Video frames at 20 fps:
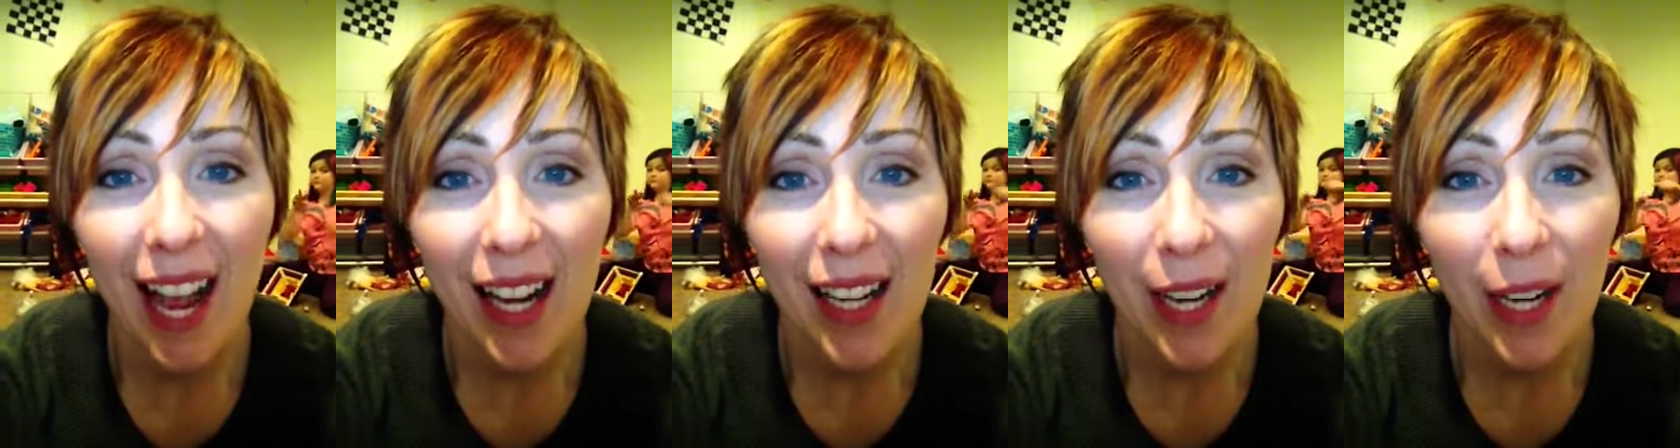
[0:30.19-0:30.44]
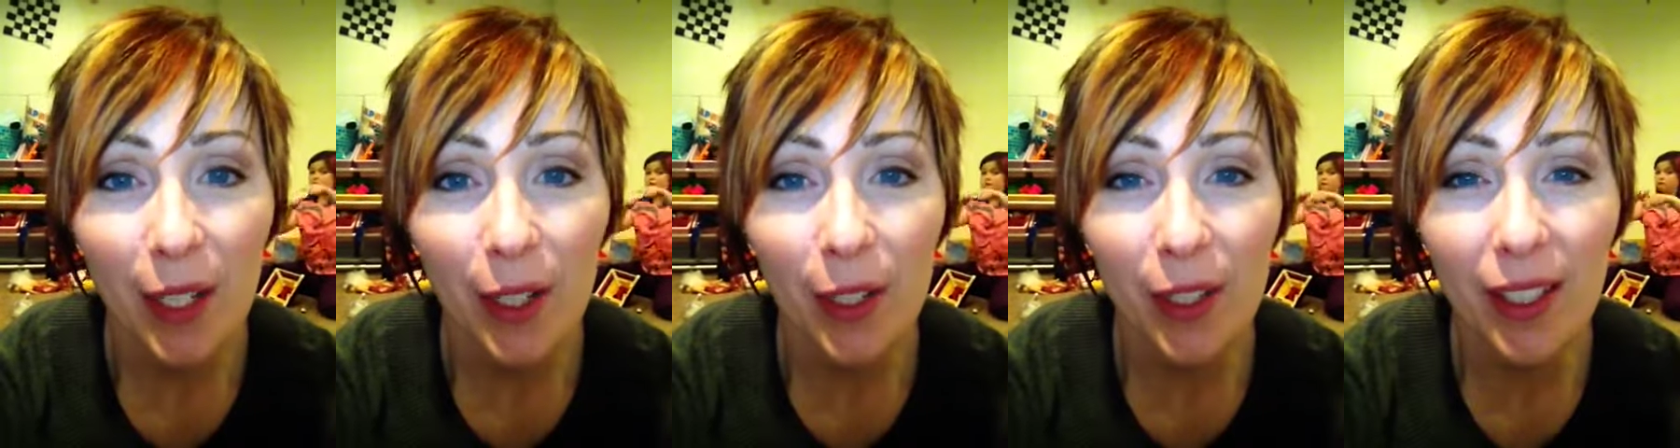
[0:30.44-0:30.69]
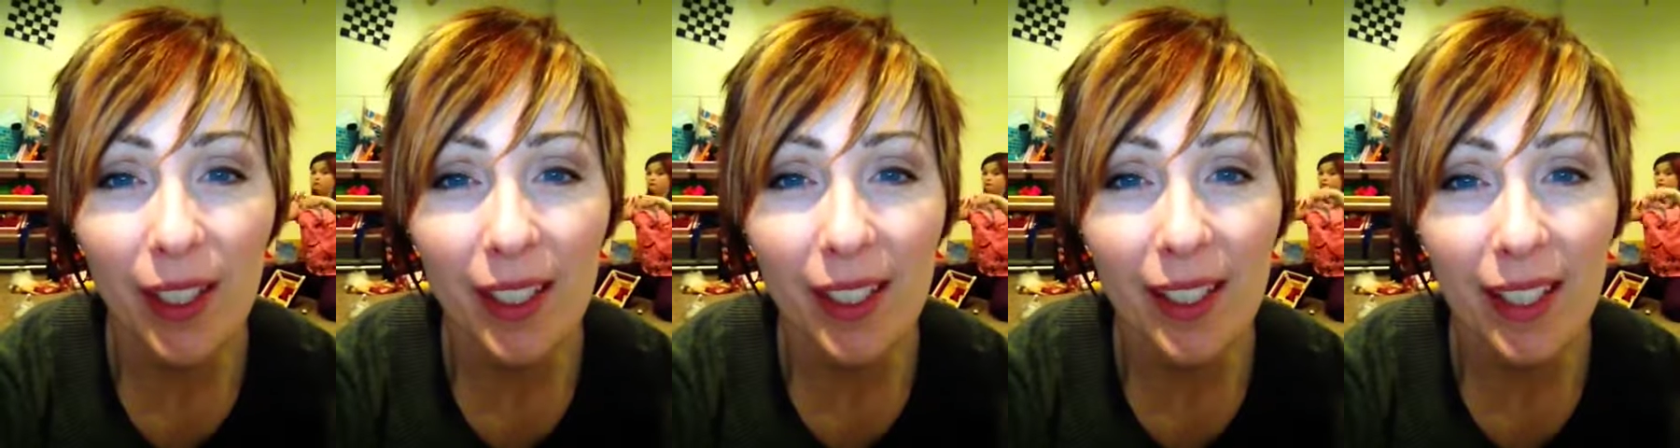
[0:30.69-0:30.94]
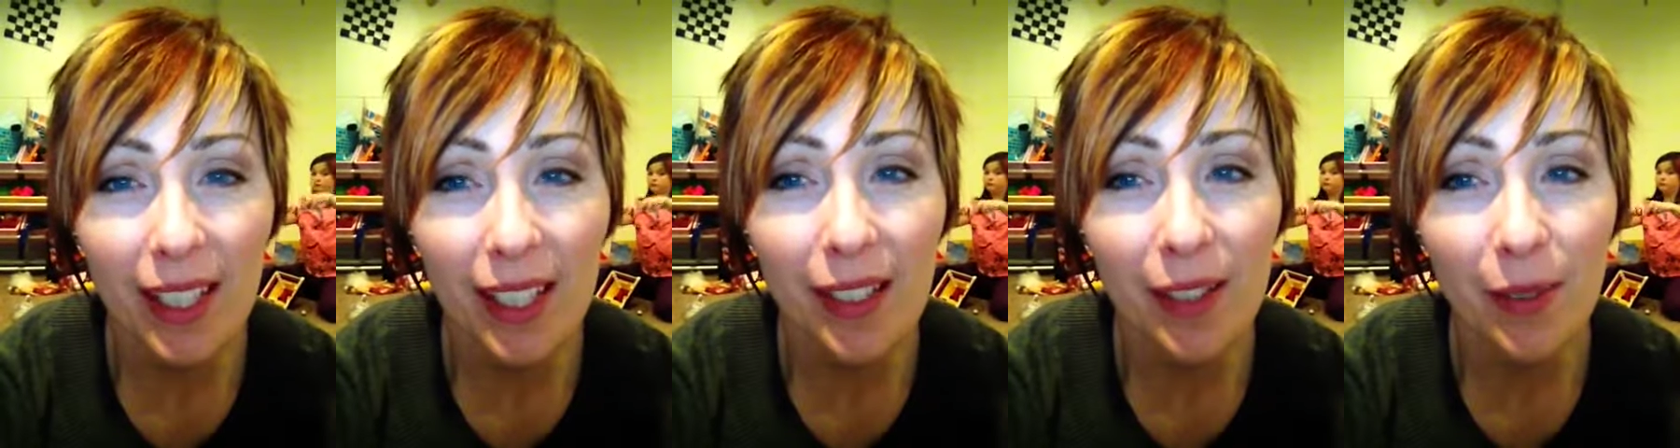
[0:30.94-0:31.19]
Now you're gonna
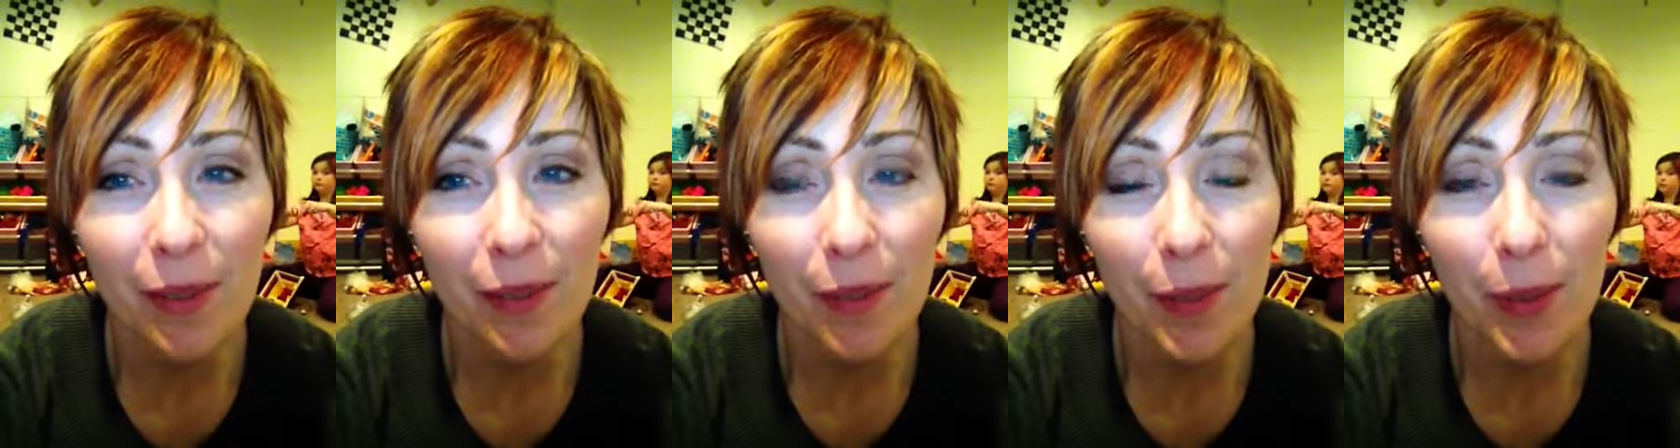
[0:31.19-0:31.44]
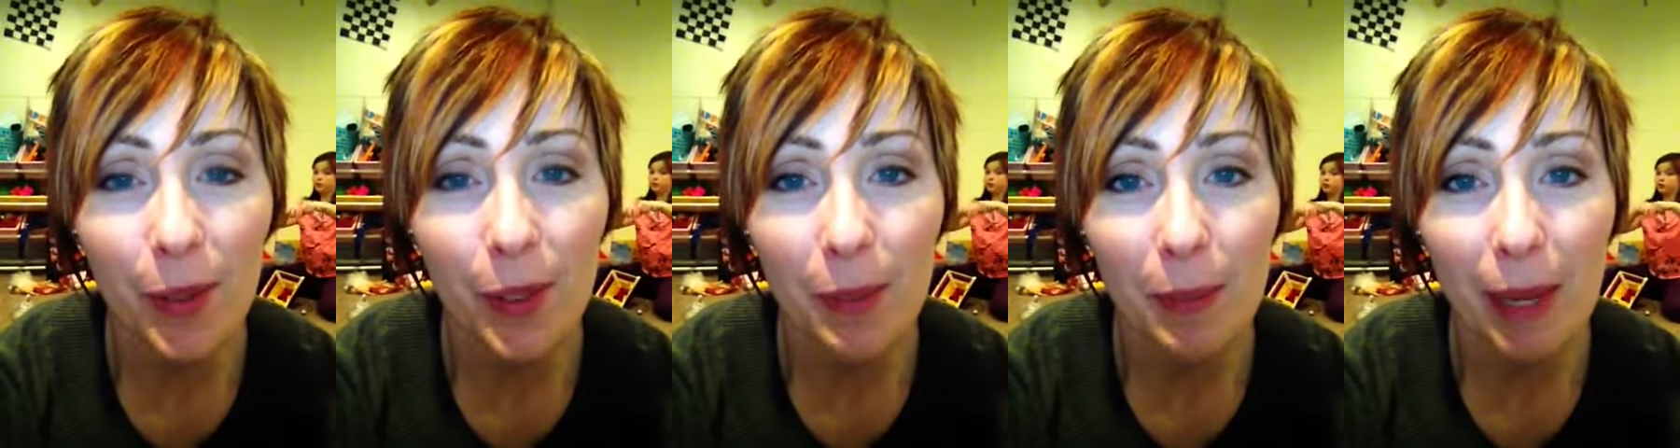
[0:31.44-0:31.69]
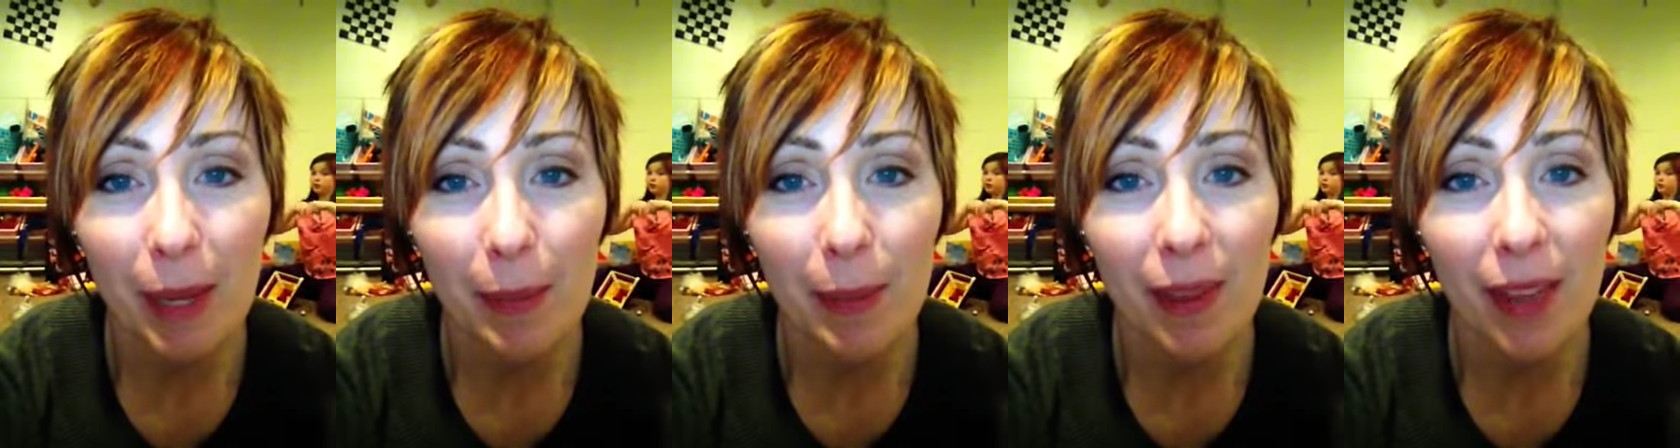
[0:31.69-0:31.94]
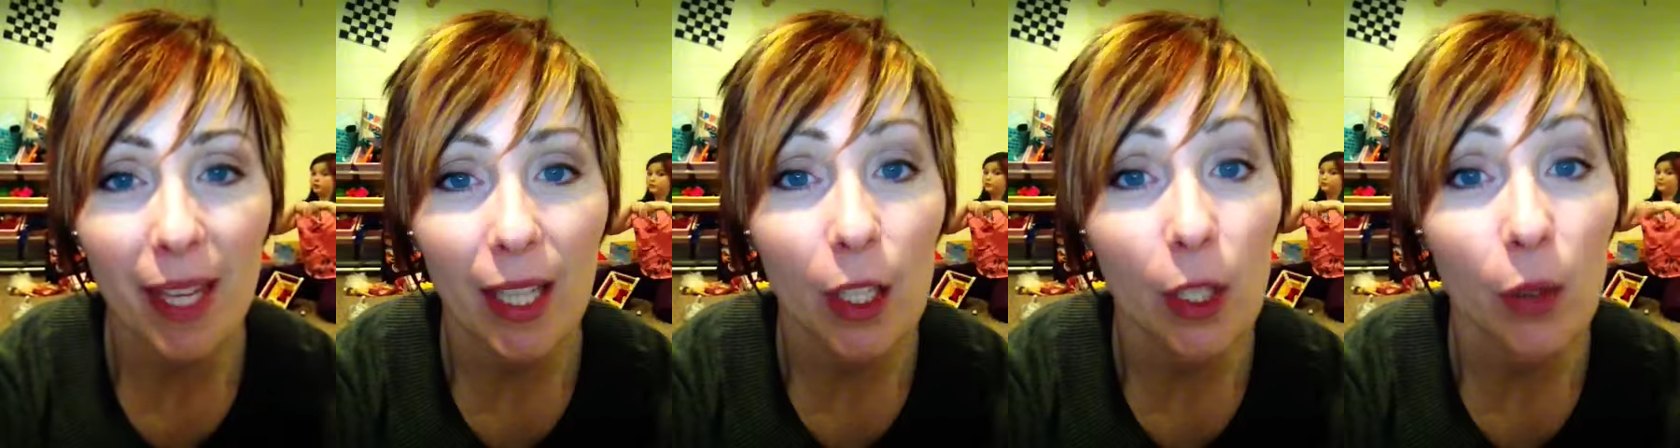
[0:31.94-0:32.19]
see some foods maybe that